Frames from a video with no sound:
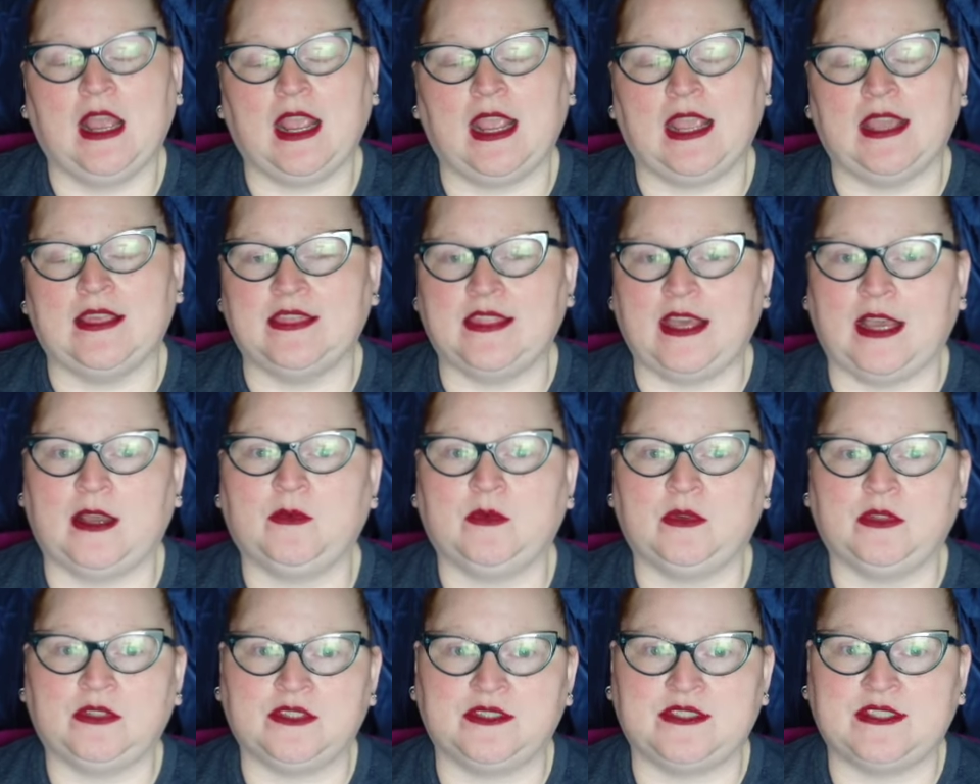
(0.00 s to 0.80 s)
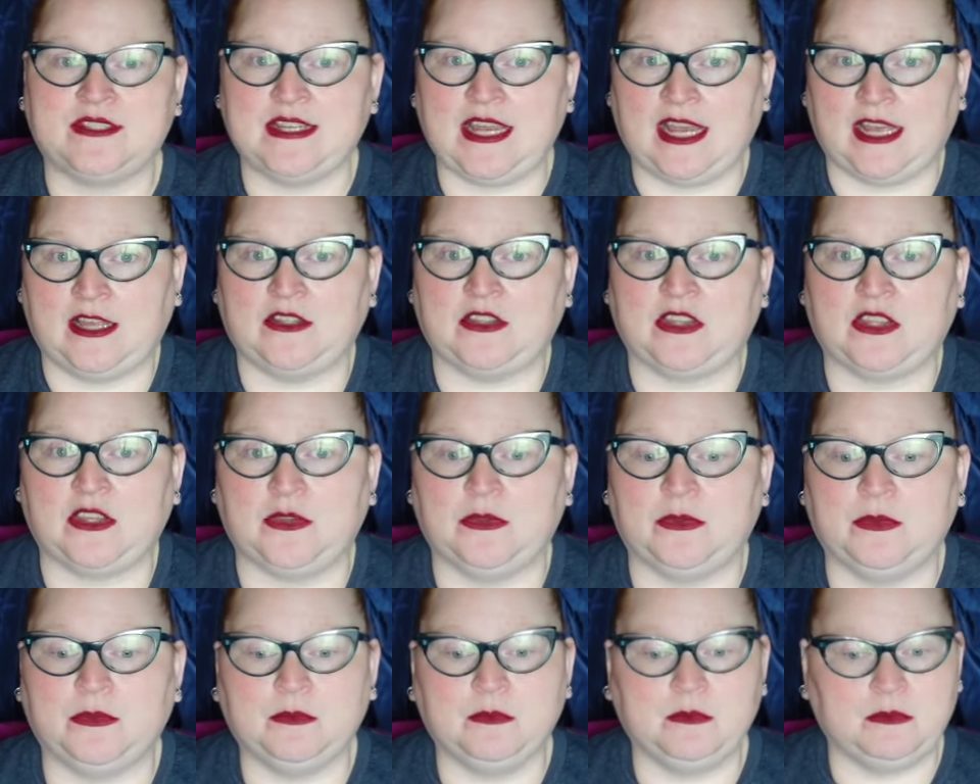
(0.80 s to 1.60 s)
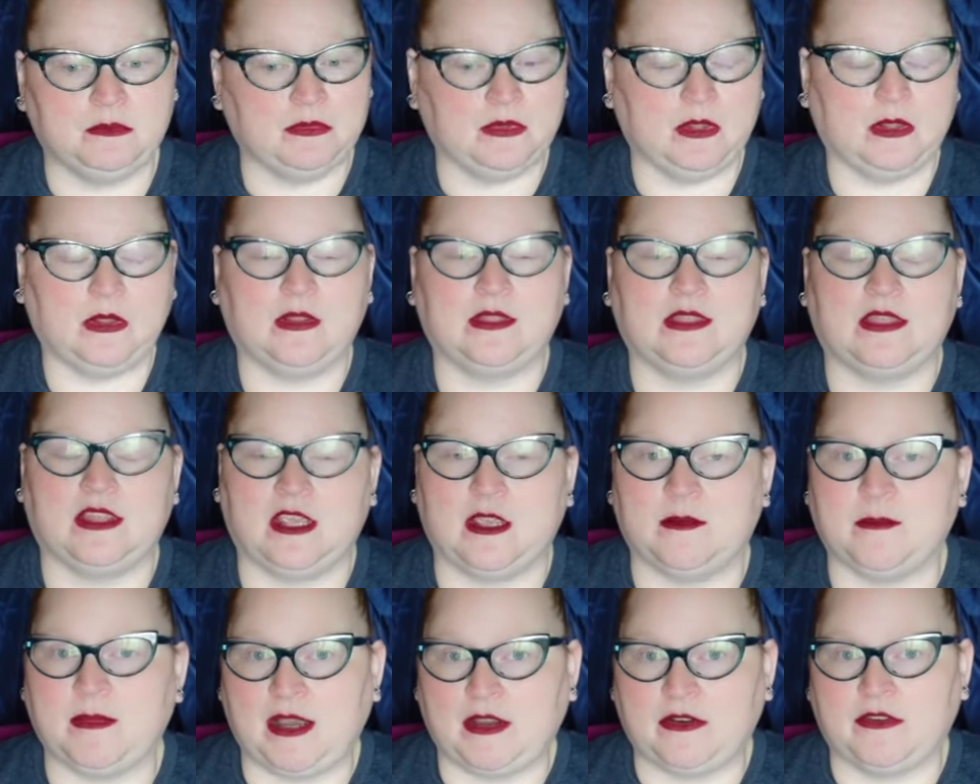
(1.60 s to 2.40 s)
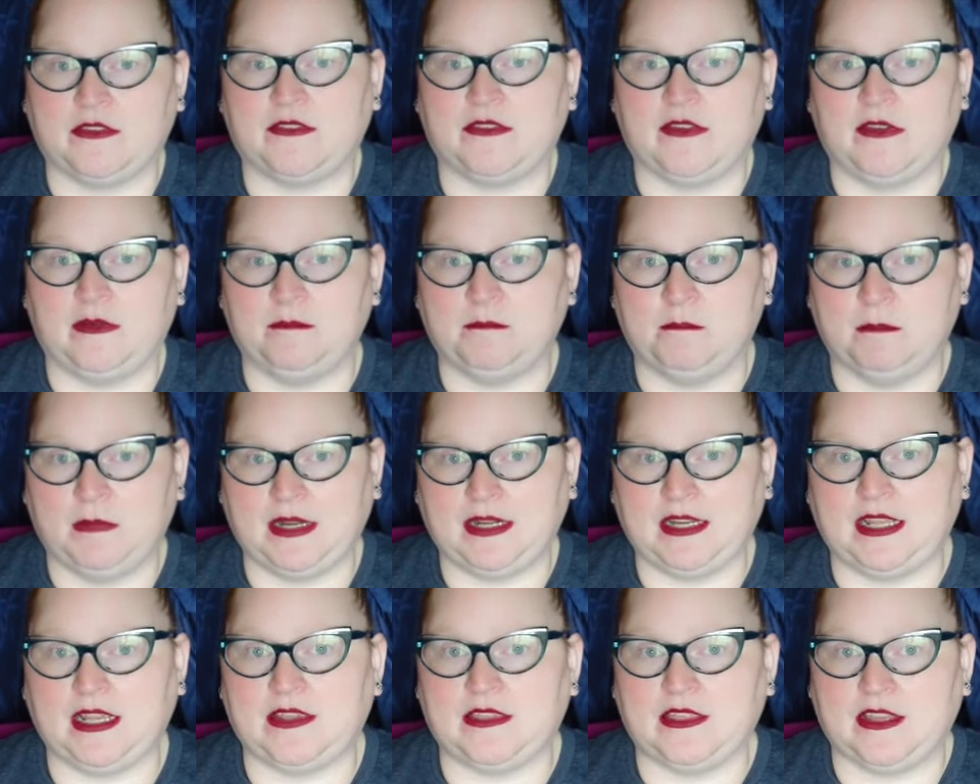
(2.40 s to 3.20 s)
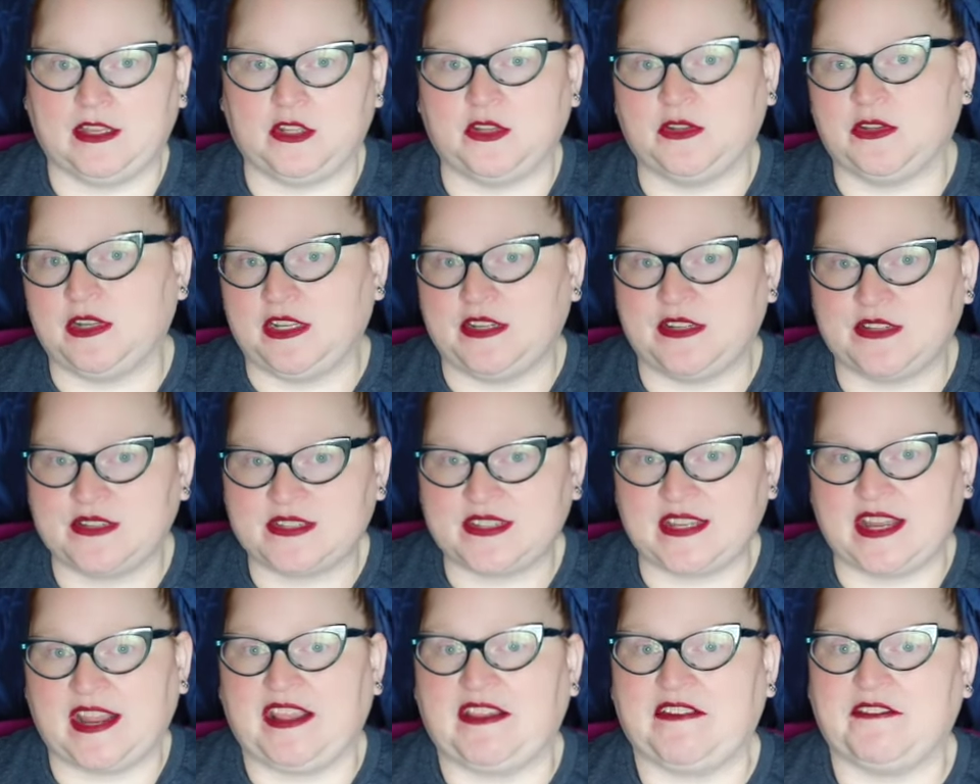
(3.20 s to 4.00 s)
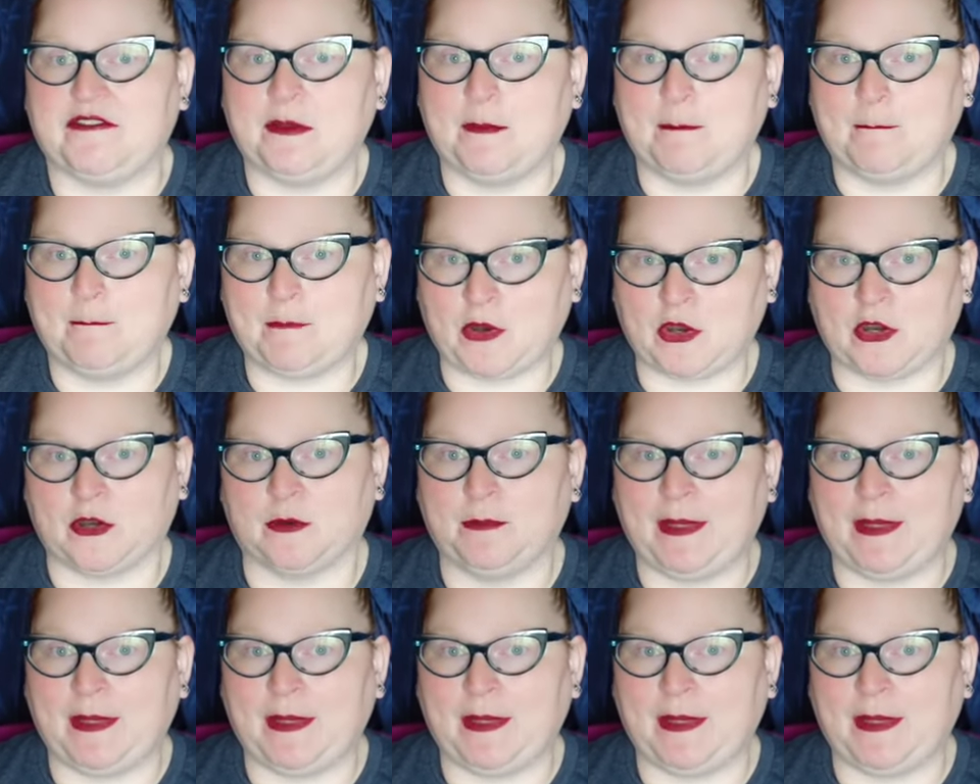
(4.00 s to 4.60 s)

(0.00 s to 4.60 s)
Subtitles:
And that will tell you the amount of money that you need to save per